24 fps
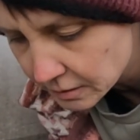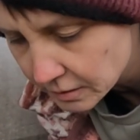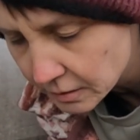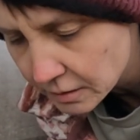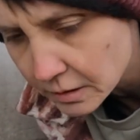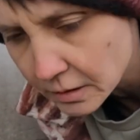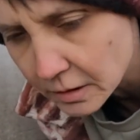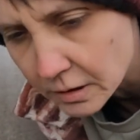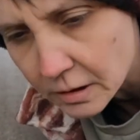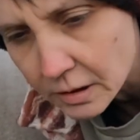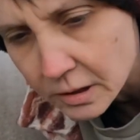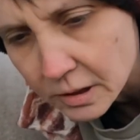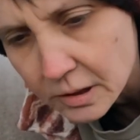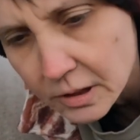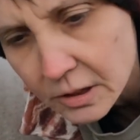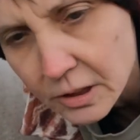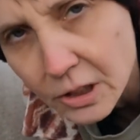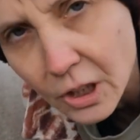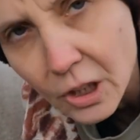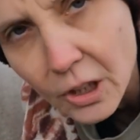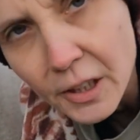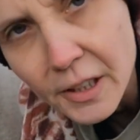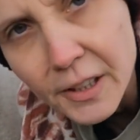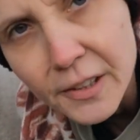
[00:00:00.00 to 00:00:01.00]
Oh,
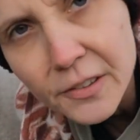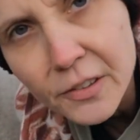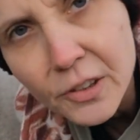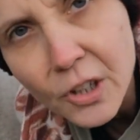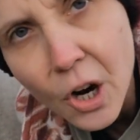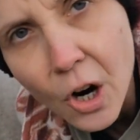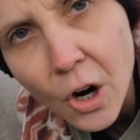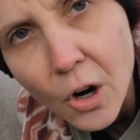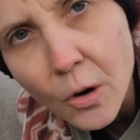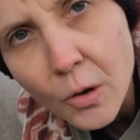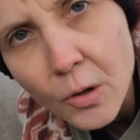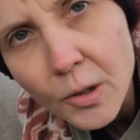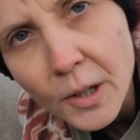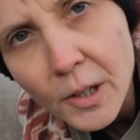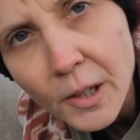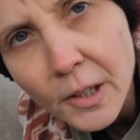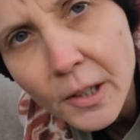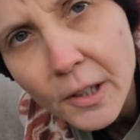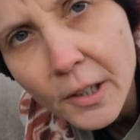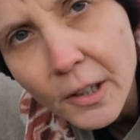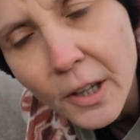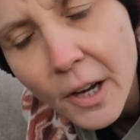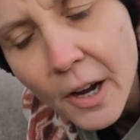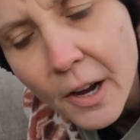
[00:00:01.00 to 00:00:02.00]
God, it's cold.
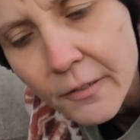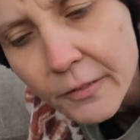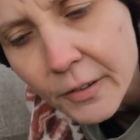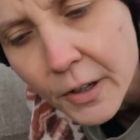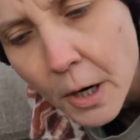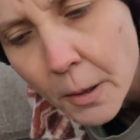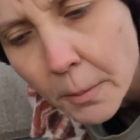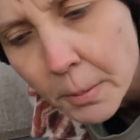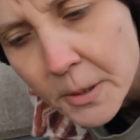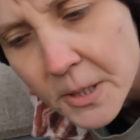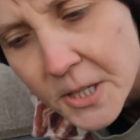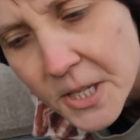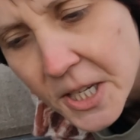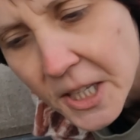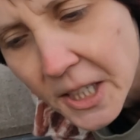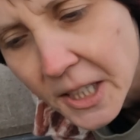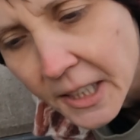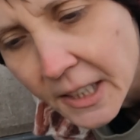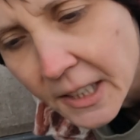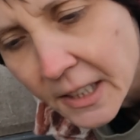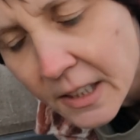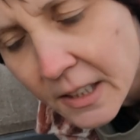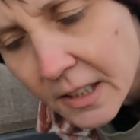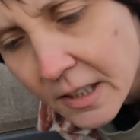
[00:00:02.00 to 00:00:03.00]
I'm gonna have a cup of
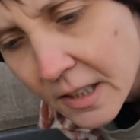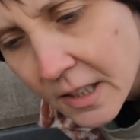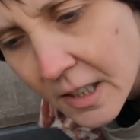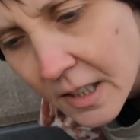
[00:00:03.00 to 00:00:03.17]
tea.